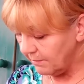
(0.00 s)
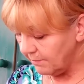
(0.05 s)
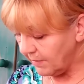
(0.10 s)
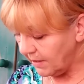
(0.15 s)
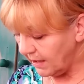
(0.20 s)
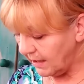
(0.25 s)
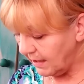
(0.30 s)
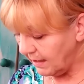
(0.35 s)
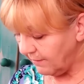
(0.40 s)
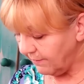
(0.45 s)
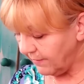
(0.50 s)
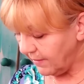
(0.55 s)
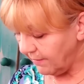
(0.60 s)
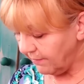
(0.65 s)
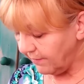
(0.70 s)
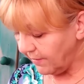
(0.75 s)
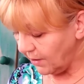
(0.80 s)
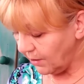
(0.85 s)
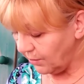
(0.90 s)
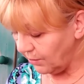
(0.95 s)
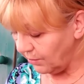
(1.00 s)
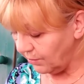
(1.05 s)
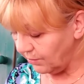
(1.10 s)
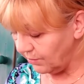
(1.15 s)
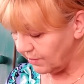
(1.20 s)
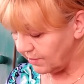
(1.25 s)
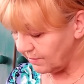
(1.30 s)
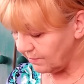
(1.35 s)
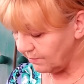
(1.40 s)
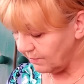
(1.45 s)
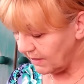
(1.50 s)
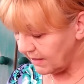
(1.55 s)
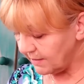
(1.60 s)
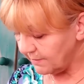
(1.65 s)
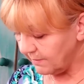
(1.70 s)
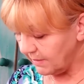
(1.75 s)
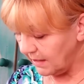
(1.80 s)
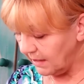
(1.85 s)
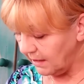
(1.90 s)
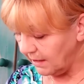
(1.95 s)
My FFOs. Where's
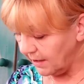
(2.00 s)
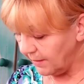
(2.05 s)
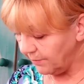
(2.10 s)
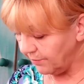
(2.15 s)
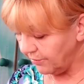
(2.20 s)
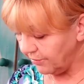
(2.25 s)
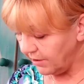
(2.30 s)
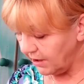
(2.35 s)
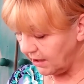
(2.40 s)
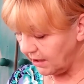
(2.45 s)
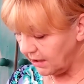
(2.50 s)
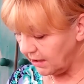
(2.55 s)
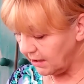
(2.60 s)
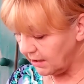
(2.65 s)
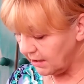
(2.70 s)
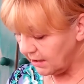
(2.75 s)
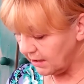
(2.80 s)
my library?